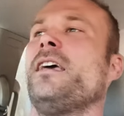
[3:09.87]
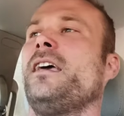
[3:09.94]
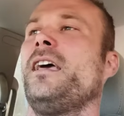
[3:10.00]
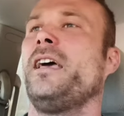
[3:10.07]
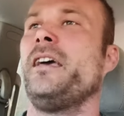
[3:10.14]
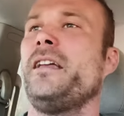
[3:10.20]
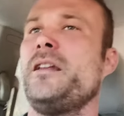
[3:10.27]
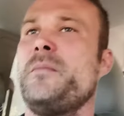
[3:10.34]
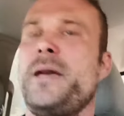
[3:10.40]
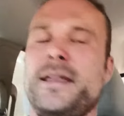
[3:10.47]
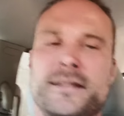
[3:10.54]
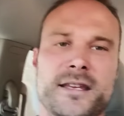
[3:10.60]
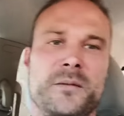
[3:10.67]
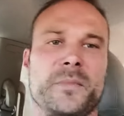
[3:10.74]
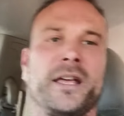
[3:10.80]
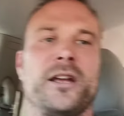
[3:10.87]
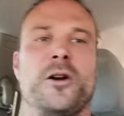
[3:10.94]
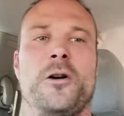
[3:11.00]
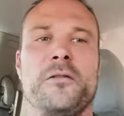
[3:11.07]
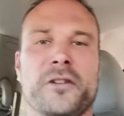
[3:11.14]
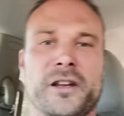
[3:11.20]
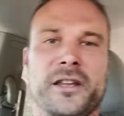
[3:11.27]
And it may seem like
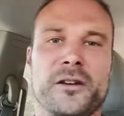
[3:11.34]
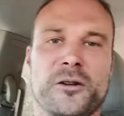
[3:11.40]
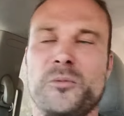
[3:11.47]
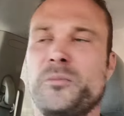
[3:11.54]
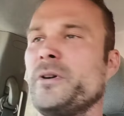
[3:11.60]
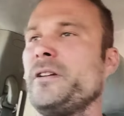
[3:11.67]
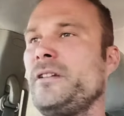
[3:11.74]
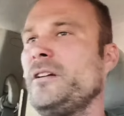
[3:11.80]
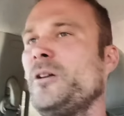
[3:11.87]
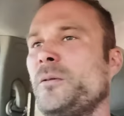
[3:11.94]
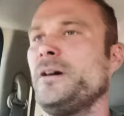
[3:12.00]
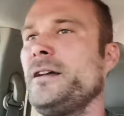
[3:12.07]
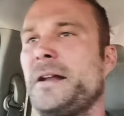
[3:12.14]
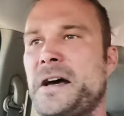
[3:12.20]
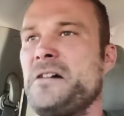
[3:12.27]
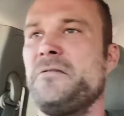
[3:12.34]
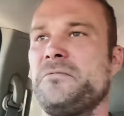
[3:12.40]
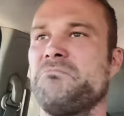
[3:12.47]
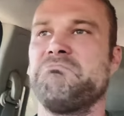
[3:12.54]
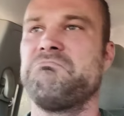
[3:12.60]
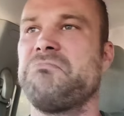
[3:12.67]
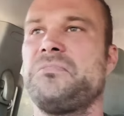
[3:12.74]
overkill, but you know what? I've
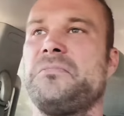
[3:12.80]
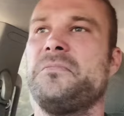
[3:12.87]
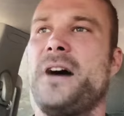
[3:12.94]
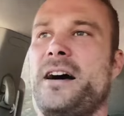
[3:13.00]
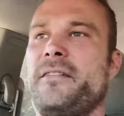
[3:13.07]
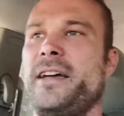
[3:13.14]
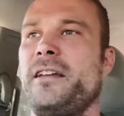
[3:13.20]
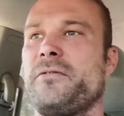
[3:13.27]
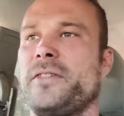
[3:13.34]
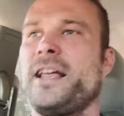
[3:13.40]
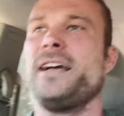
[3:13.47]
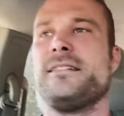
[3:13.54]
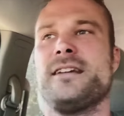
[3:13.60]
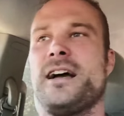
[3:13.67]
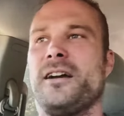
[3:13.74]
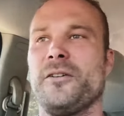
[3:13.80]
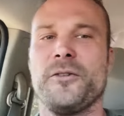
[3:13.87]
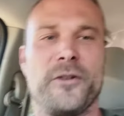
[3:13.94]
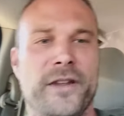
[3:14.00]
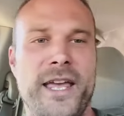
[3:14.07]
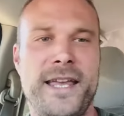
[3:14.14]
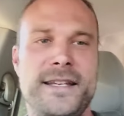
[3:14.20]
had flat tires
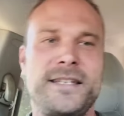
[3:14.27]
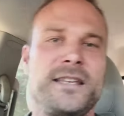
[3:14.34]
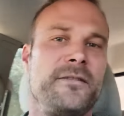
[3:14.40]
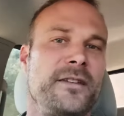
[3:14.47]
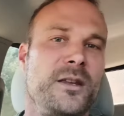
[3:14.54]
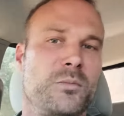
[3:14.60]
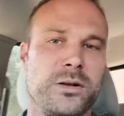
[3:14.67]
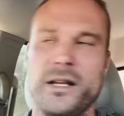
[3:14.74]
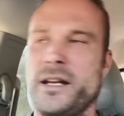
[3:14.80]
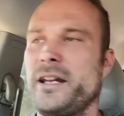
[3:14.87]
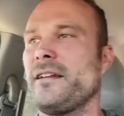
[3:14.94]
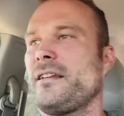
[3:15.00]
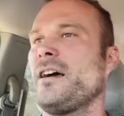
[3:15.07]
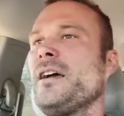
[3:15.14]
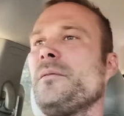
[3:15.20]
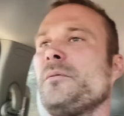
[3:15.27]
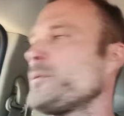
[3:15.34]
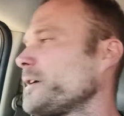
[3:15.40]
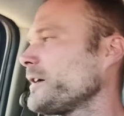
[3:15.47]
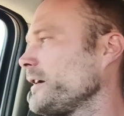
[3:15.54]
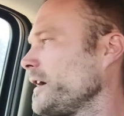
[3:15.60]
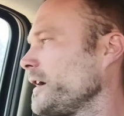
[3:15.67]
on the ATV plenty of times
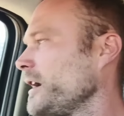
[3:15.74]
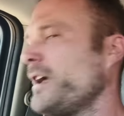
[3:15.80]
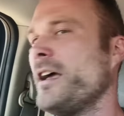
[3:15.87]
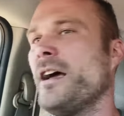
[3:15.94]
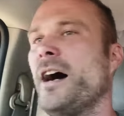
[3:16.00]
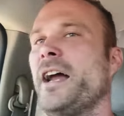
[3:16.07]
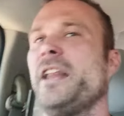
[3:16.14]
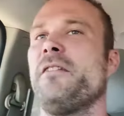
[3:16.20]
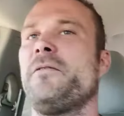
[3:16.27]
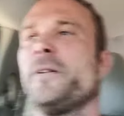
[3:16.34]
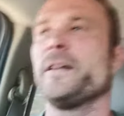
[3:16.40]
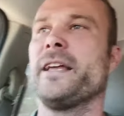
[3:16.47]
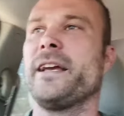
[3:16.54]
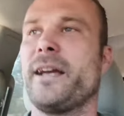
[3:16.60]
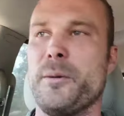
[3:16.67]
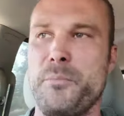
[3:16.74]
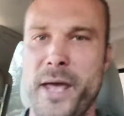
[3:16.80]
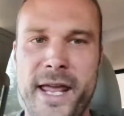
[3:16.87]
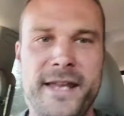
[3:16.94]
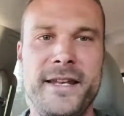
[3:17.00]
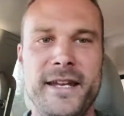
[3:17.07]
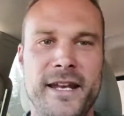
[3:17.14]
where I didn't feel like
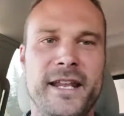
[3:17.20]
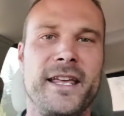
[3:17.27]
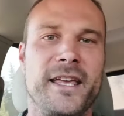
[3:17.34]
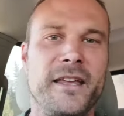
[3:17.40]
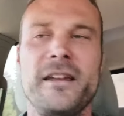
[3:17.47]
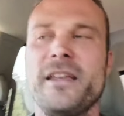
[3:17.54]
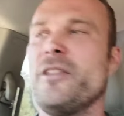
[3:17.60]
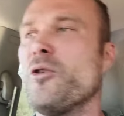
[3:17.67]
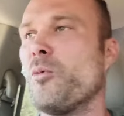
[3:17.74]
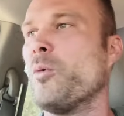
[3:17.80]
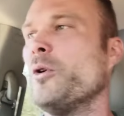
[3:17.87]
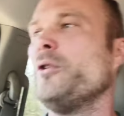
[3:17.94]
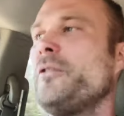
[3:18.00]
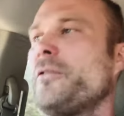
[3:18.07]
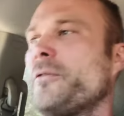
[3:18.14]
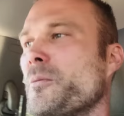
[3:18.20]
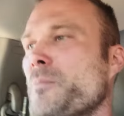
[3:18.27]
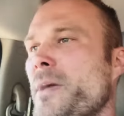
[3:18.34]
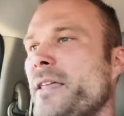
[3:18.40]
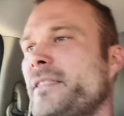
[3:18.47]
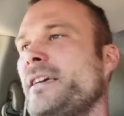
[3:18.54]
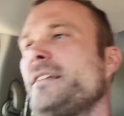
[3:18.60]
abandoning it in the woods for
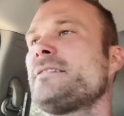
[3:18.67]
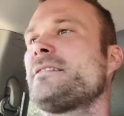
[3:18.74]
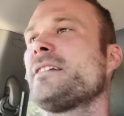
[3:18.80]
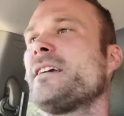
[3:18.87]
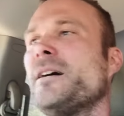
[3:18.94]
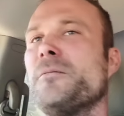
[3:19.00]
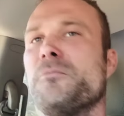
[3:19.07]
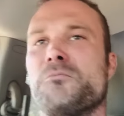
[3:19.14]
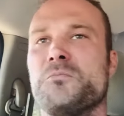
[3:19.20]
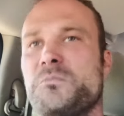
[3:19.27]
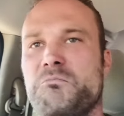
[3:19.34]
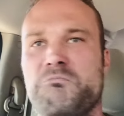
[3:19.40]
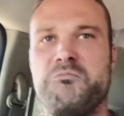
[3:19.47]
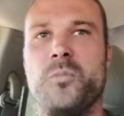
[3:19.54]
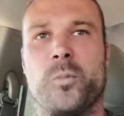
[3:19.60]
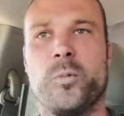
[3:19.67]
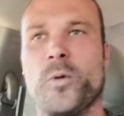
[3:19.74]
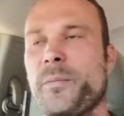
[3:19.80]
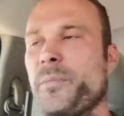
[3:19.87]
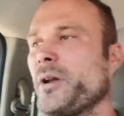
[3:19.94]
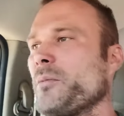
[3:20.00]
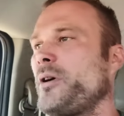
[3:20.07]
meth heads to come
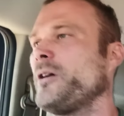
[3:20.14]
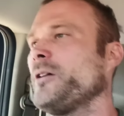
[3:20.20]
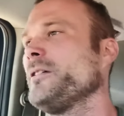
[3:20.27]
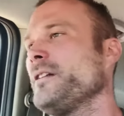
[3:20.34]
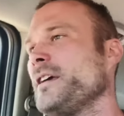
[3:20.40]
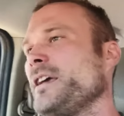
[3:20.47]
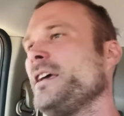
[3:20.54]
rip it apart.